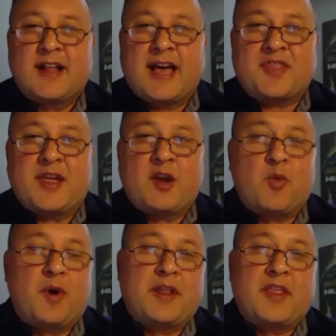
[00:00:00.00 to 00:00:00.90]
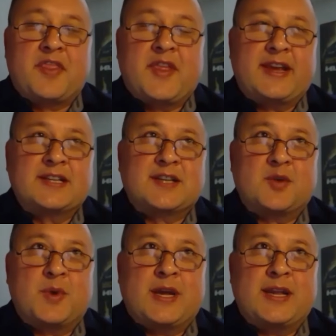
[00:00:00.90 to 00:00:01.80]
I think one of the things
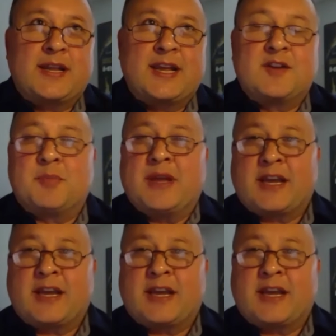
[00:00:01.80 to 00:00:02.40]
that we need to be